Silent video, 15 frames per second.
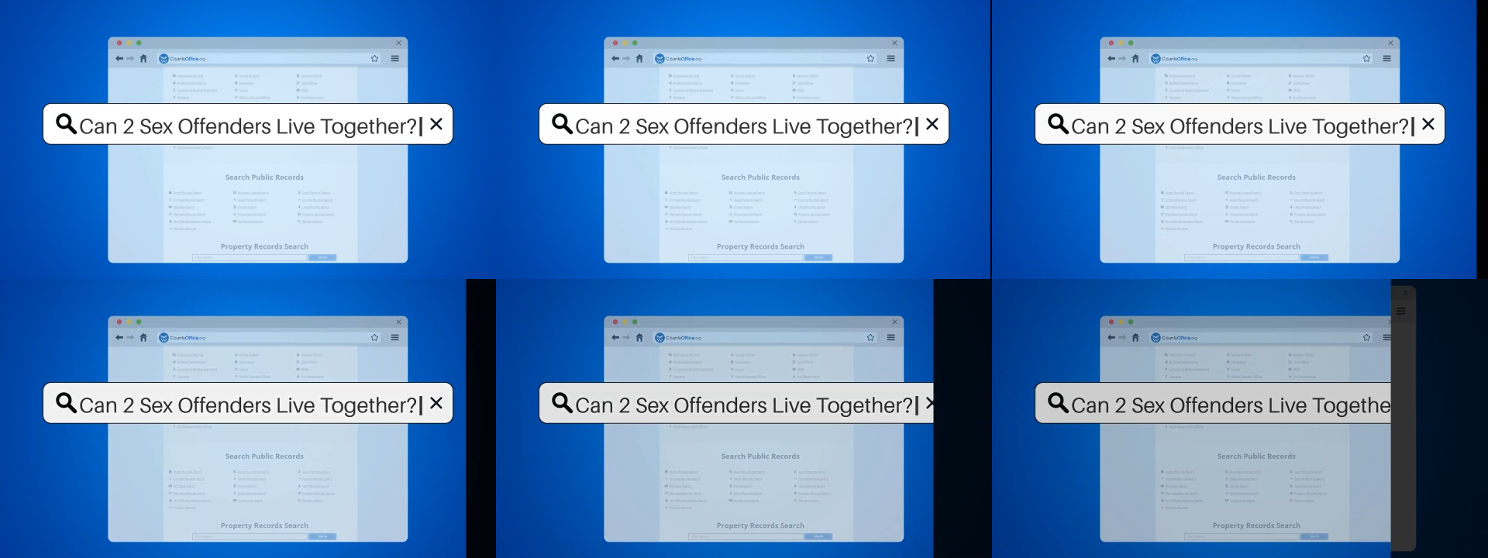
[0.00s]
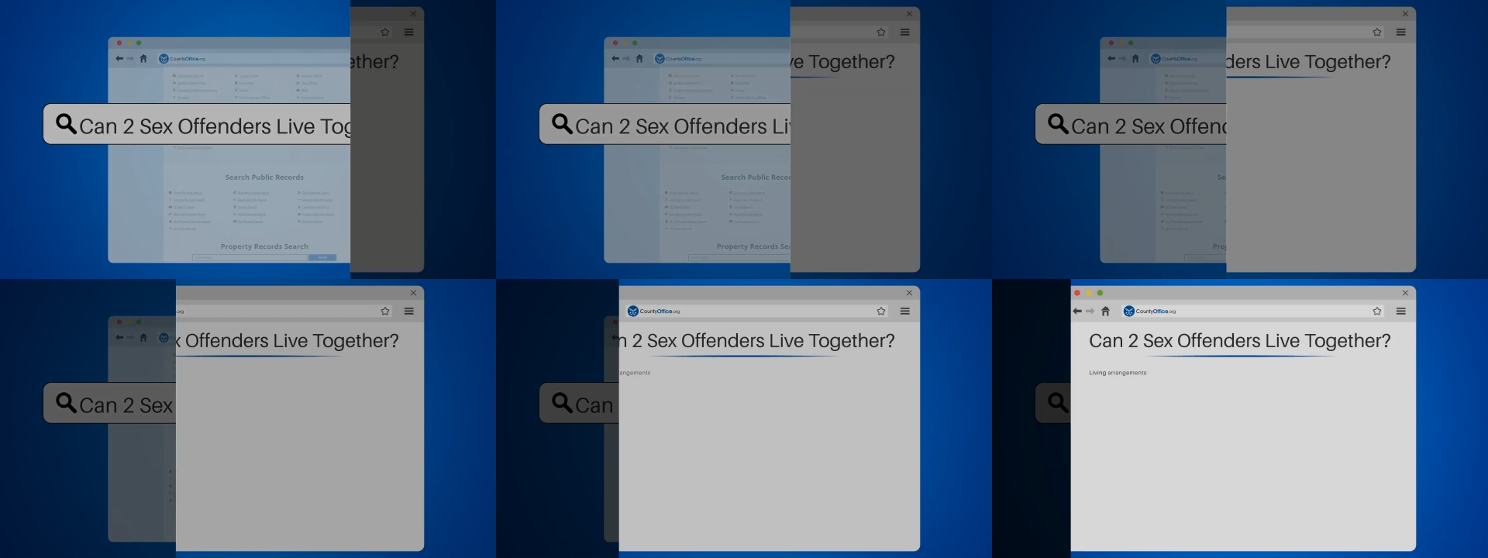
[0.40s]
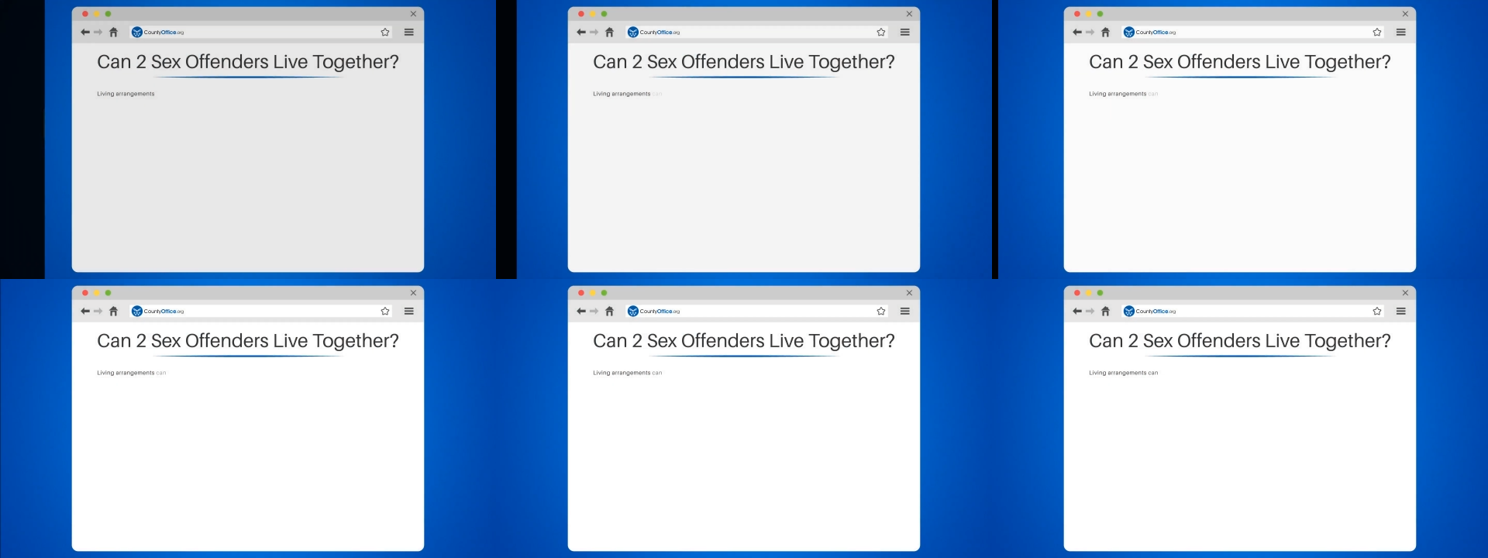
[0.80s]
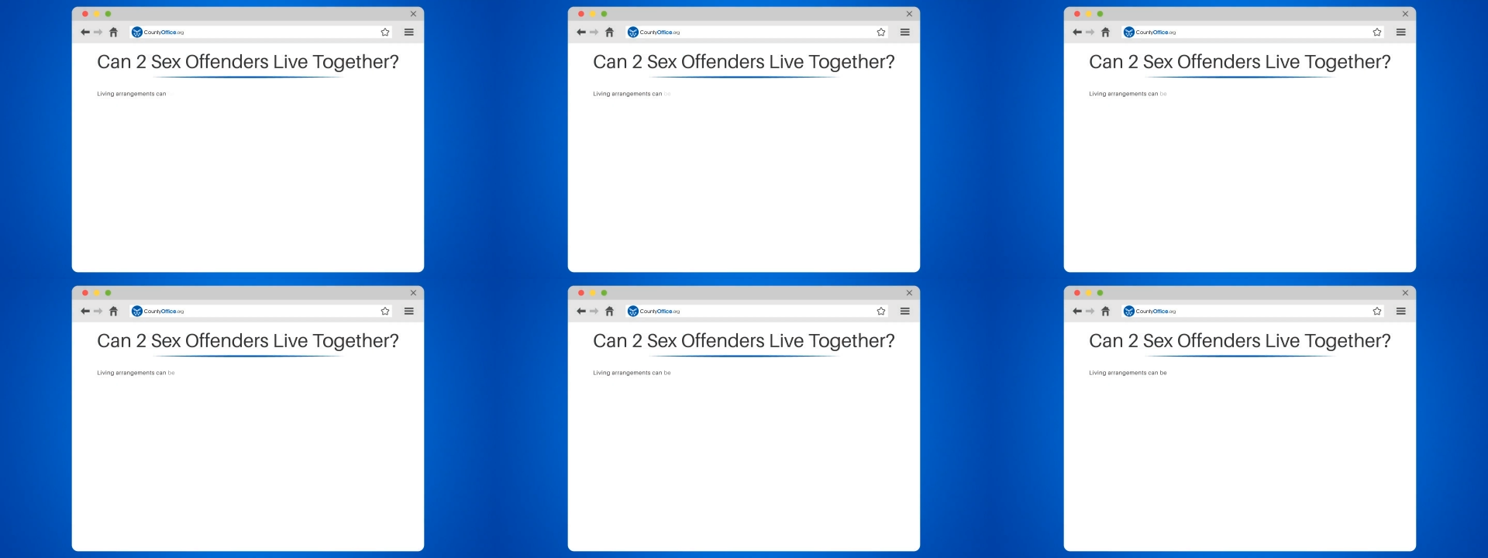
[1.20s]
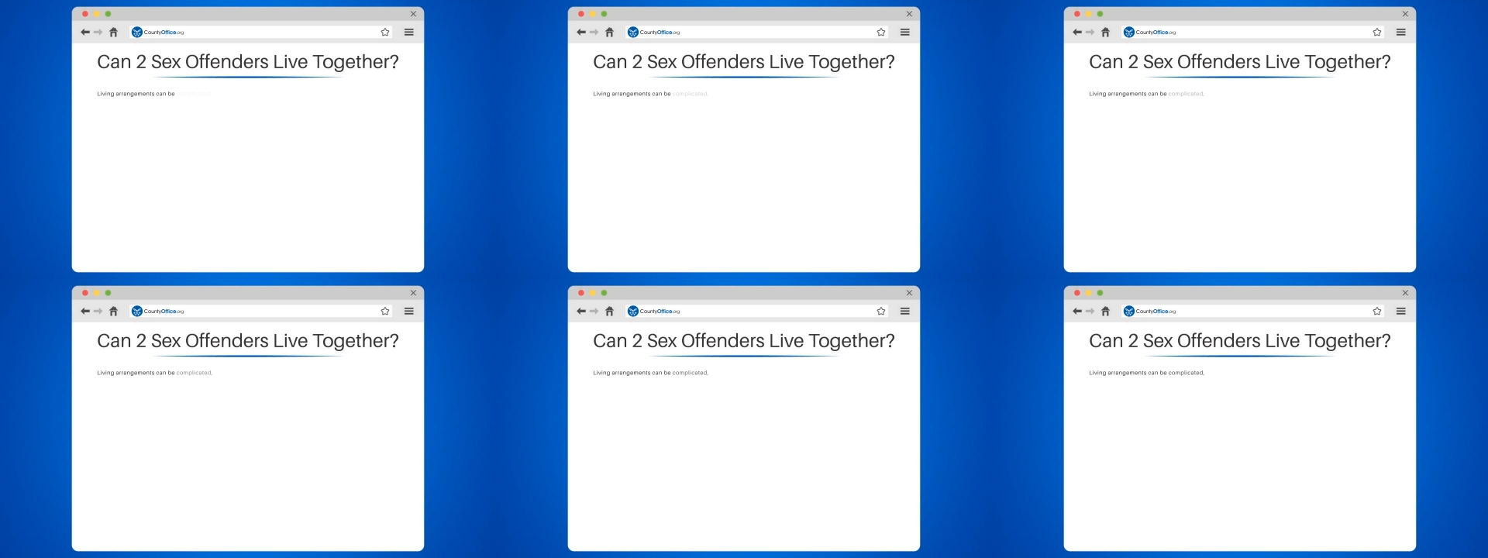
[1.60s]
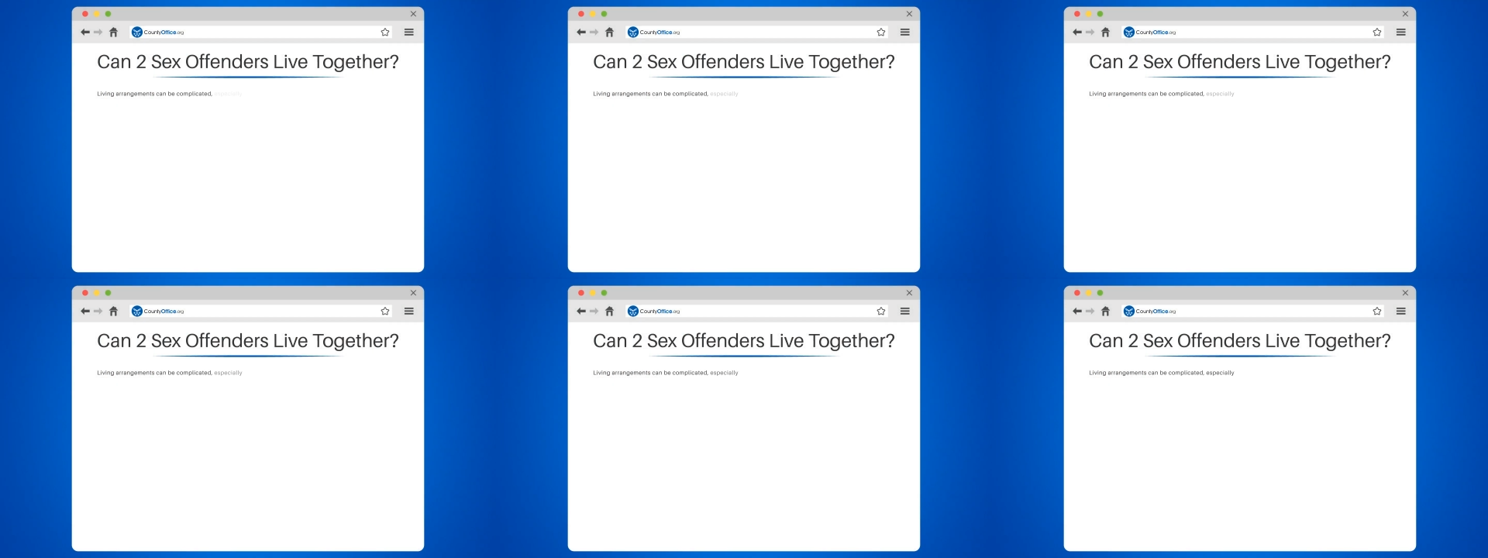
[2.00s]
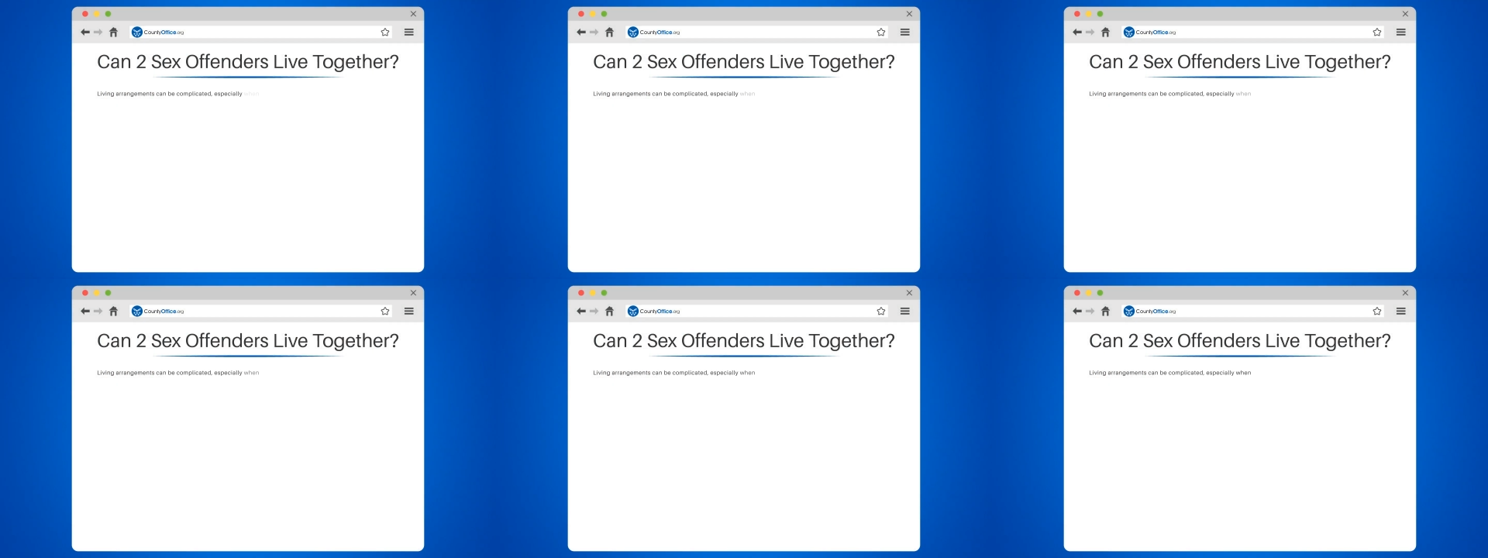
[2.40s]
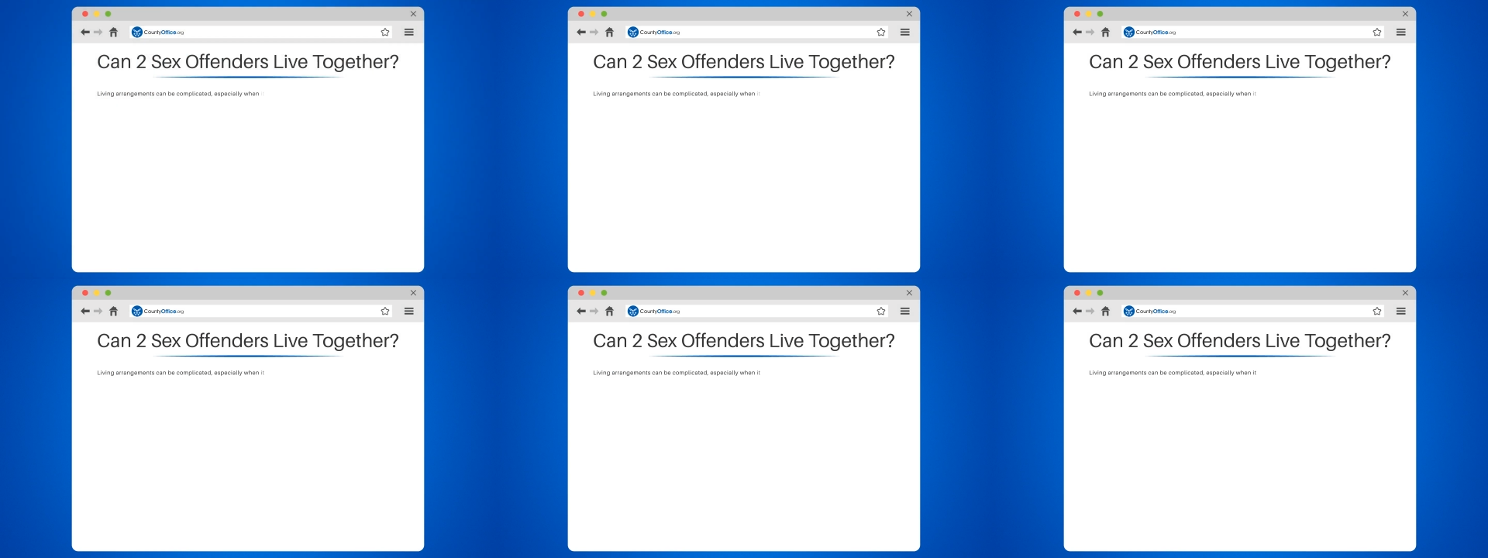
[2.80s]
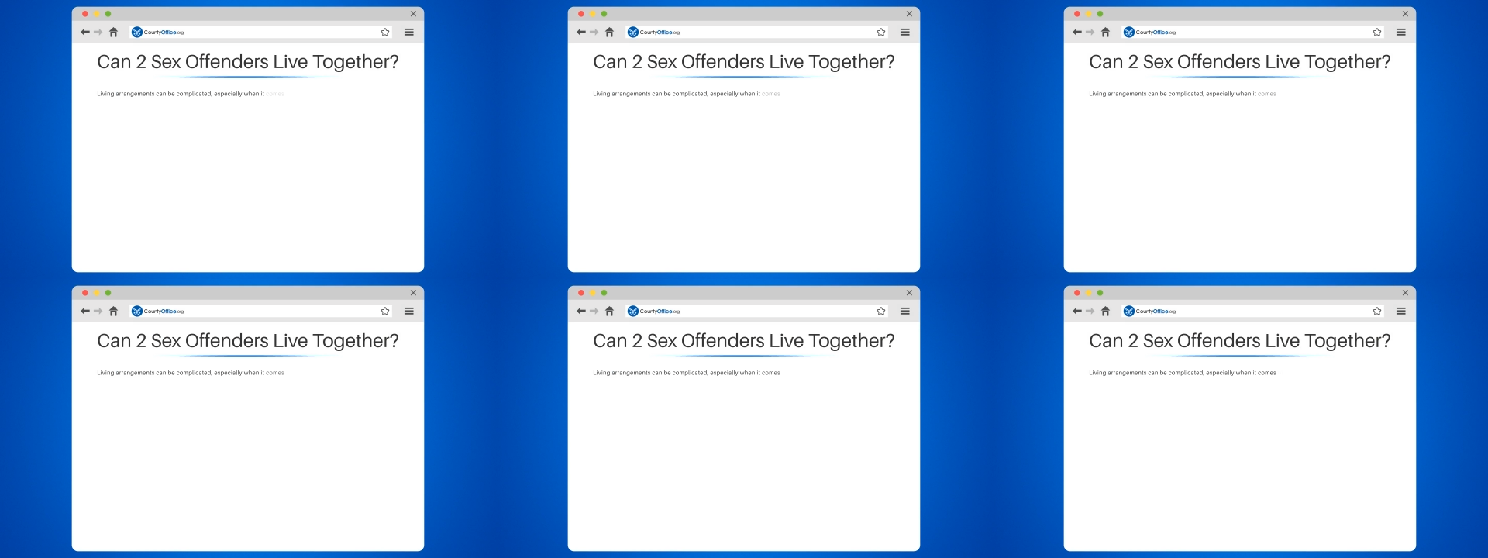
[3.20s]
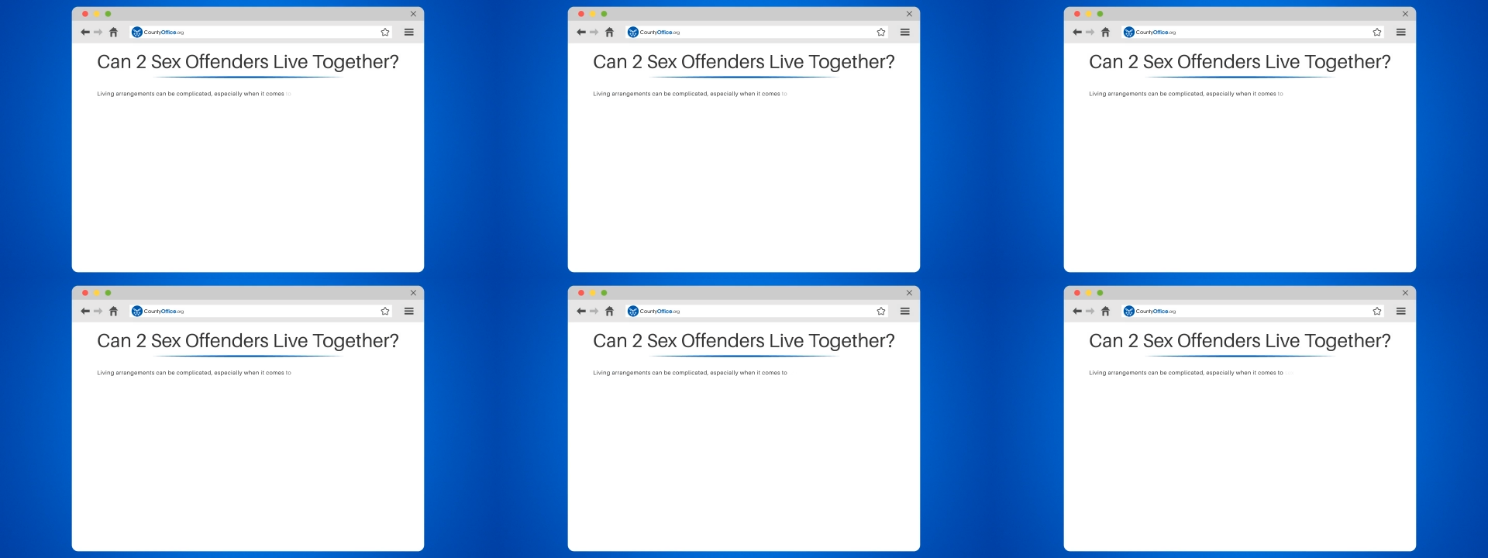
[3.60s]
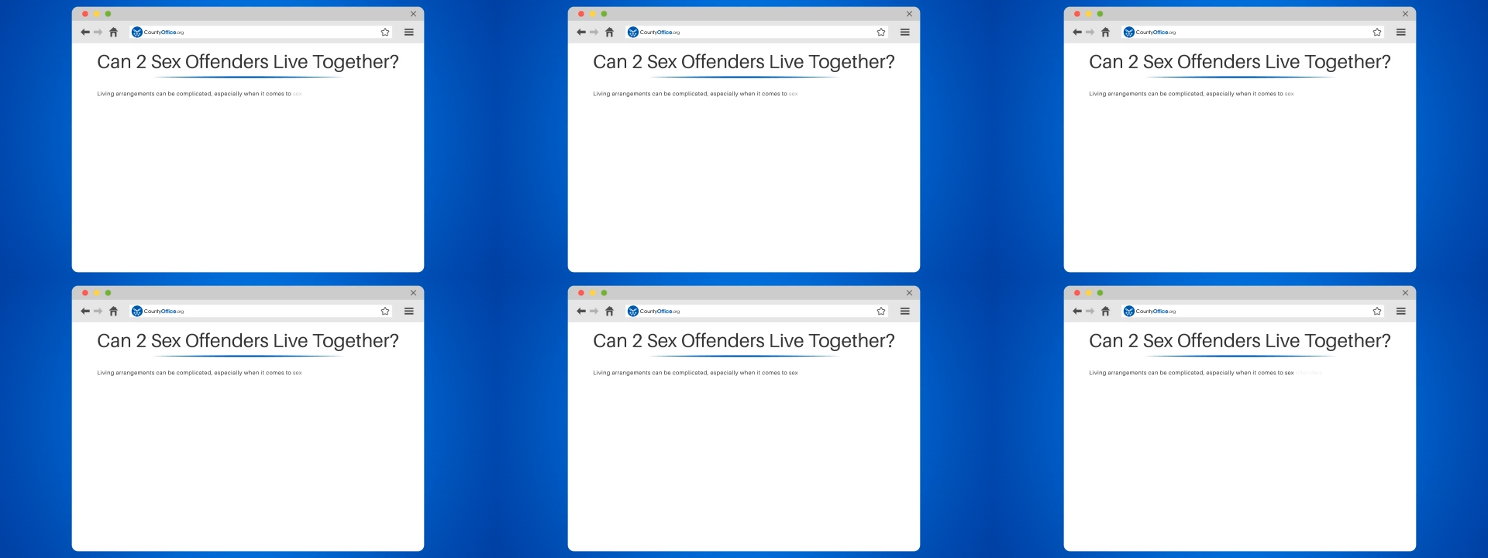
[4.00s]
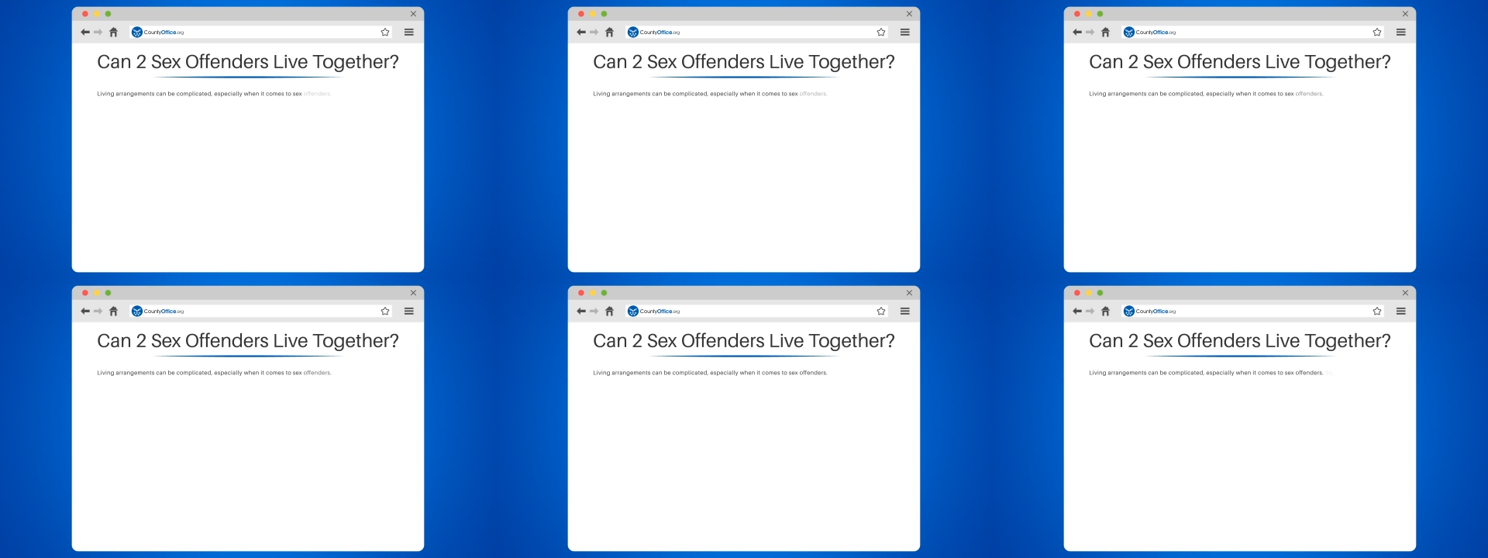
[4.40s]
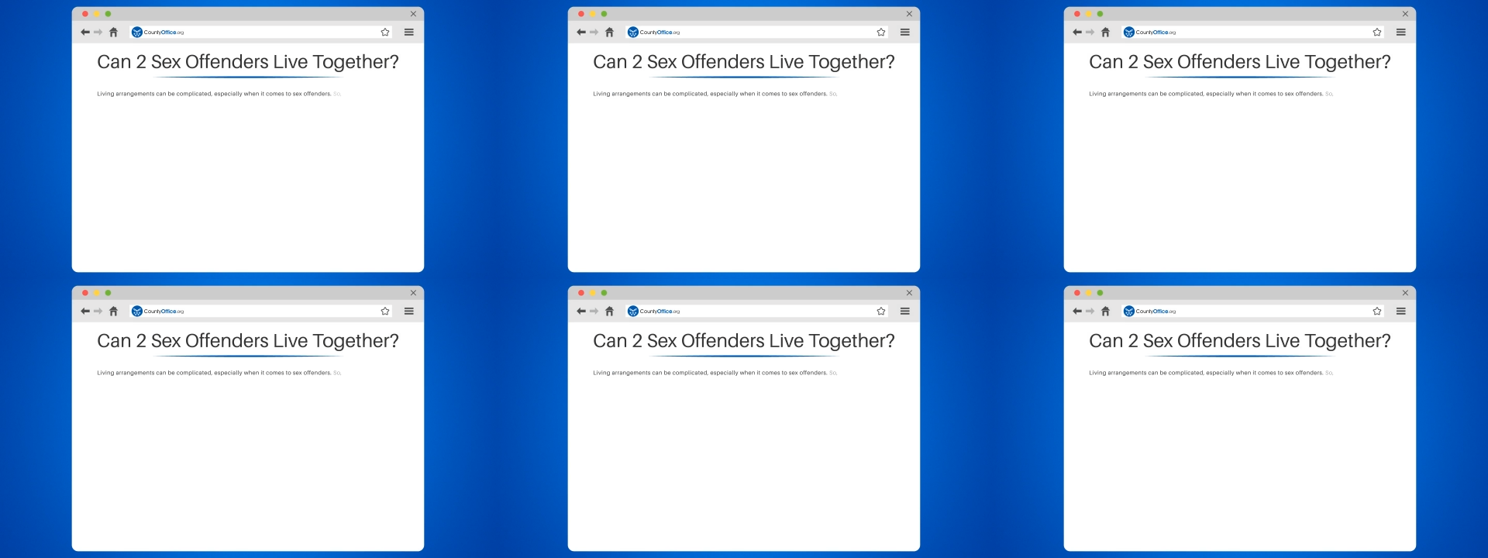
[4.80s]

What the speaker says: (no speaker visible)